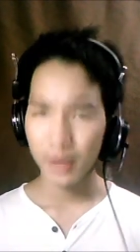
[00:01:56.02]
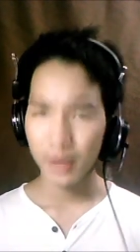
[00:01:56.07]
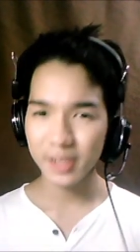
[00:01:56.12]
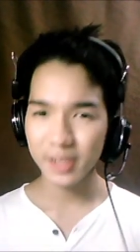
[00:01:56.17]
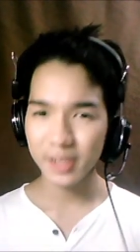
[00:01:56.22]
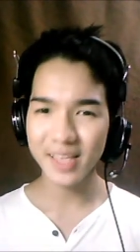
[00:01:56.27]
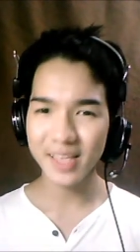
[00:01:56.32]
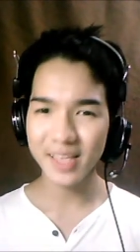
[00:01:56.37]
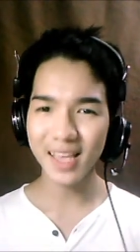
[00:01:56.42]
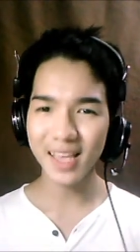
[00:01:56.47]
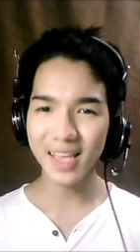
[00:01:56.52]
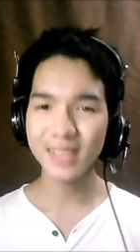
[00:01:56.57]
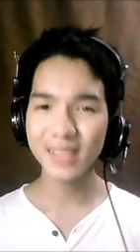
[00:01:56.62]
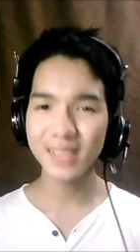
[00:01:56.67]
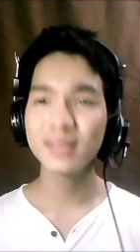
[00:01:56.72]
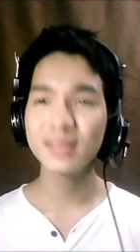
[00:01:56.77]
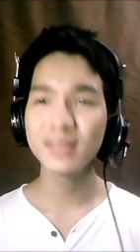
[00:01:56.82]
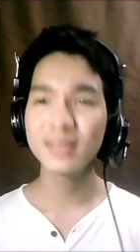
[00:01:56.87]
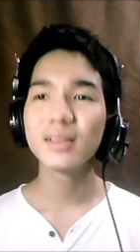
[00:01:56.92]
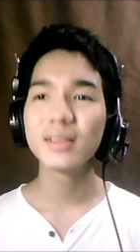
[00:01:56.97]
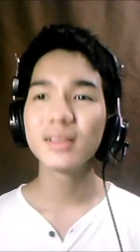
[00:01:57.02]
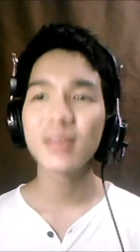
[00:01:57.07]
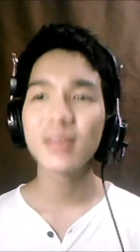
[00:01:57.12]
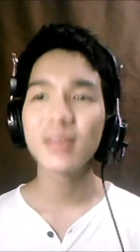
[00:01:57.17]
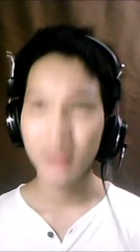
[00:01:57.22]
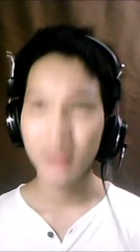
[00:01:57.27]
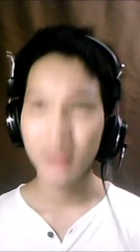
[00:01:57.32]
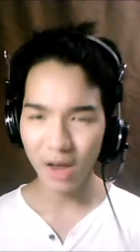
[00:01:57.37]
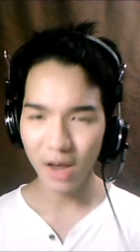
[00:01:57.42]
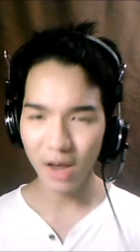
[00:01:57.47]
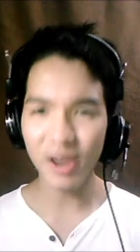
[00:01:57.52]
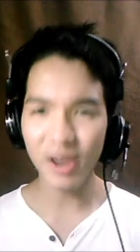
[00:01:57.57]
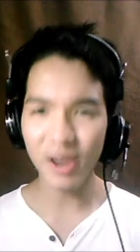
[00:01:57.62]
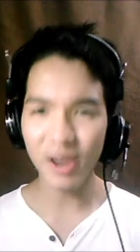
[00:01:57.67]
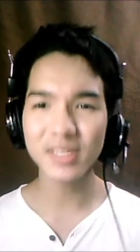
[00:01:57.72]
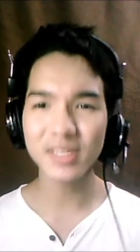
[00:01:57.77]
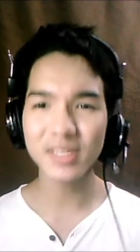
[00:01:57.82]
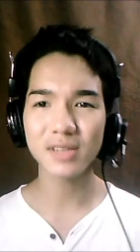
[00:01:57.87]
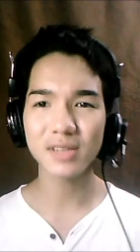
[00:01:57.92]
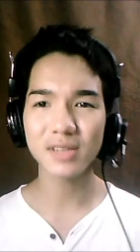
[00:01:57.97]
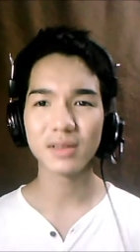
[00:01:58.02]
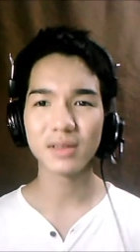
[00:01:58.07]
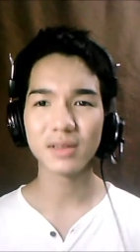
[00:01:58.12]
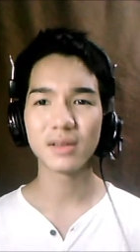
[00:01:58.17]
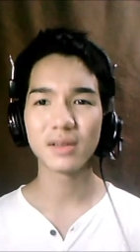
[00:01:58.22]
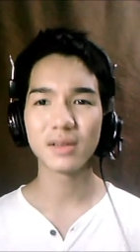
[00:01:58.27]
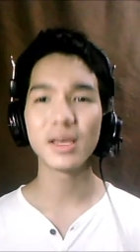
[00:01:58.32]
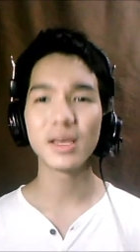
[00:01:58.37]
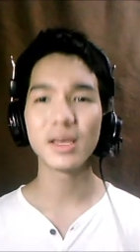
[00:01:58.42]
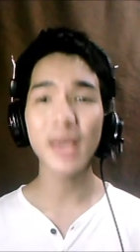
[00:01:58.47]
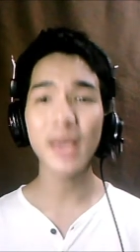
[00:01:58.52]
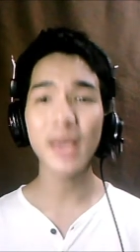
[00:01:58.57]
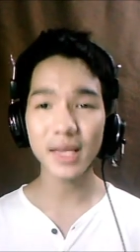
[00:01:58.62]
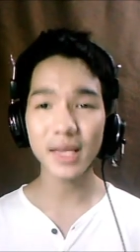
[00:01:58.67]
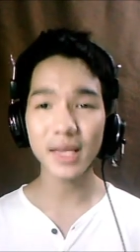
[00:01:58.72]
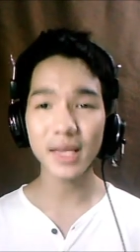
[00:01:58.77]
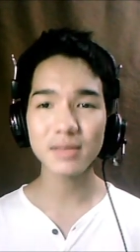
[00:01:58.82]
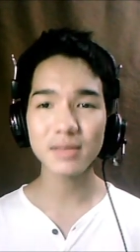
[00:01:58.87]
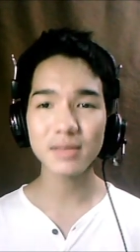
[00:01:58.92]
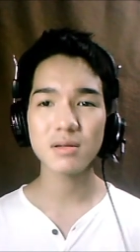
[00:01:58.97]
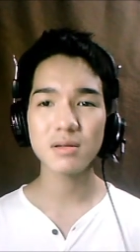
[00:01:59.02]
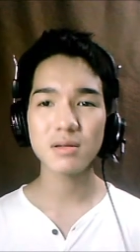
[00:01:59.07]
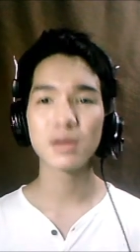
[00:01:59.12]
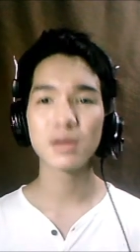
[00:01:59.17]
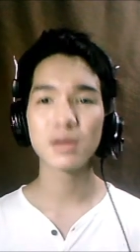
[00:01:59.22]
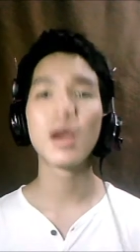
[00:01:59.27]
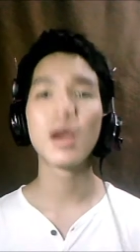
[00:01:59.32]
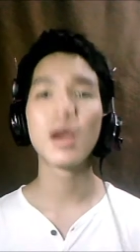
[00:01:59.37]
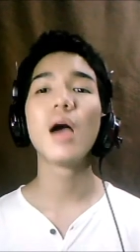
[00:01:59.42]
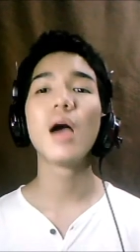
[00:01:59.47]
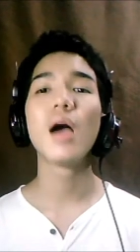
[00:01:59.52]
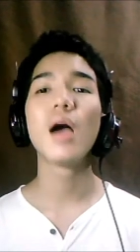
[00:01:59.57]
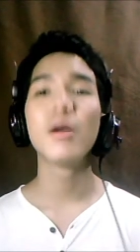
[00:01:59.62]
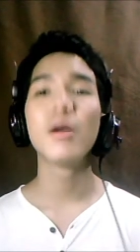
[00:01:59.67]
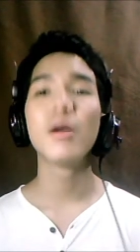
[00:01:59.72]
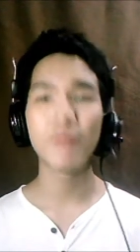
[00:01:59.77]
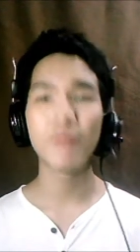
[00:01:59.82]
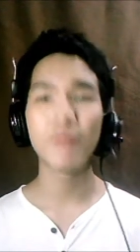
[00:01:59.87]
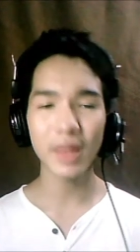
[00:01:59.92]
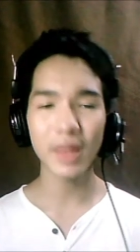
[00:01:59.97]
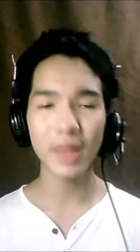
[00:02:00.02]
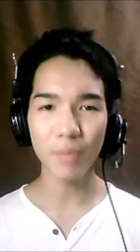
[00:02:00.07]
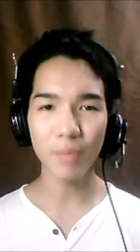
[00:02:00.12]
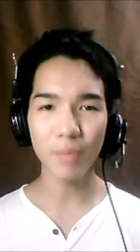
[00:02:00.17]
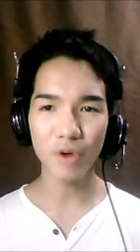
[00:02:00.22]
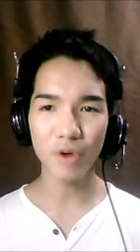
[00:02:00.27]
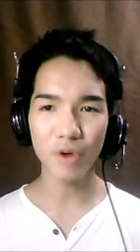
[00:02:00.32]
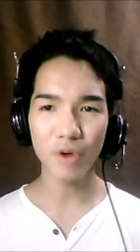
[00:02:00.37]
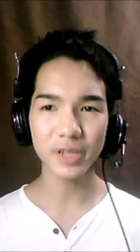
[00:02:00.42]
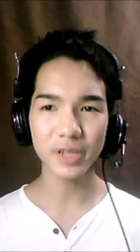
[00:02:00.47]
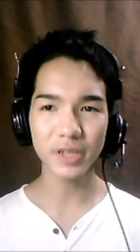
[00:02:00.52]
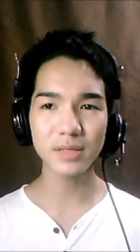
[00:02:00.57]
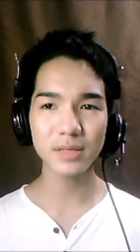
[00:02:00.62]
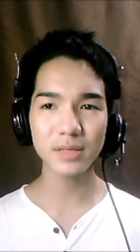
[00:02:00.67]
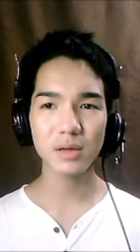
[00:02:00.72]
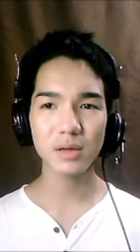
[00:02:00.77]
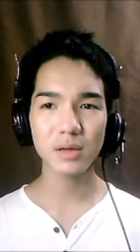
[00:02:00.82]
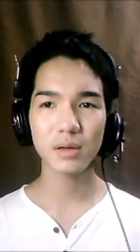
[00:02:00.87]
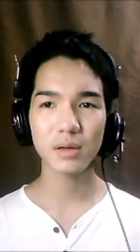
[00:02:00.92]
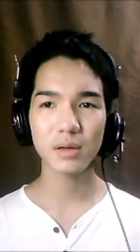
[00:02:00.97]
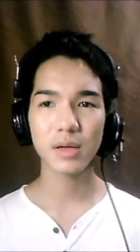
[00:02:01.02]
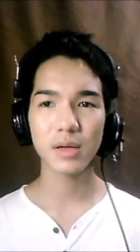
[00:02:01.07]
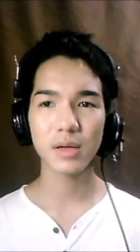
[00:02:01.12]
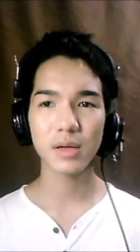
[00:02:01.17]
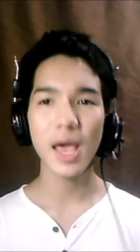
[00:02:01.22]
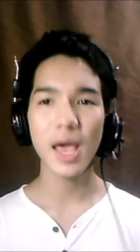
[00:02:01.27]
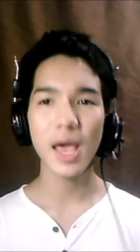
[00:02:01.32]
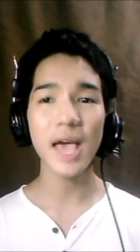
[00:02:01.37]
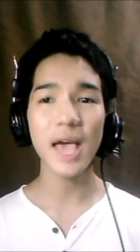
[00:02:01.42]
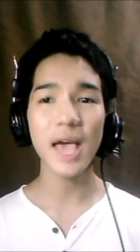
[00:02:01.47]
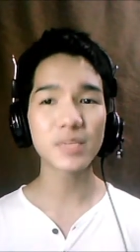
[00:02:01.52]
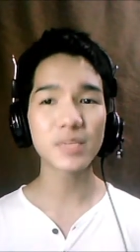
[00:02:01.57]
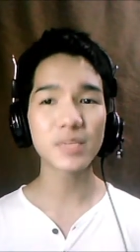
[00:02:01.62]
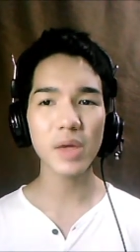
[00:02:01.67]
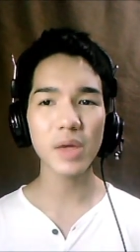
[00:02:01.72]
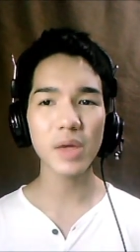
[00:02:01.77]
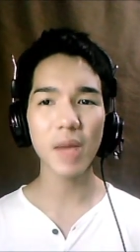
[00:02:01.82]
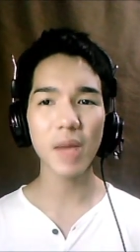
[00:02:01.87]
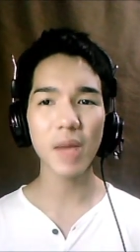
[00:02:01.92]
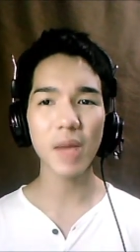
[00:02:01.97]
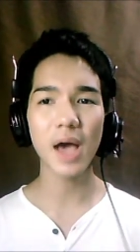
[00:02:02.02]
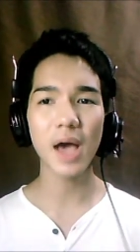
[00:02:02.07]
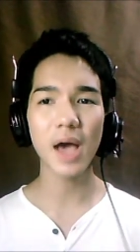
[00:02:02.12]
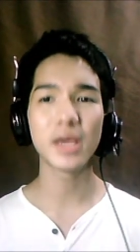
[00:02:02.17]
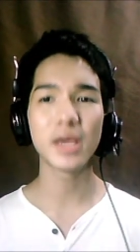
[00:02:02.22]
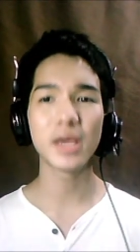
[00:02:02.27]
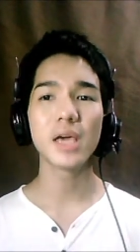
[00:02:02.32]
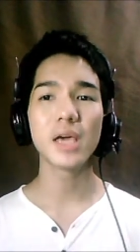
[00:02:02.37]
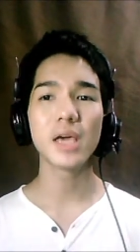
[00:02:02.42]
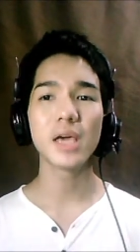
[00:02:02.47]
The second character is Philip Morris, as played by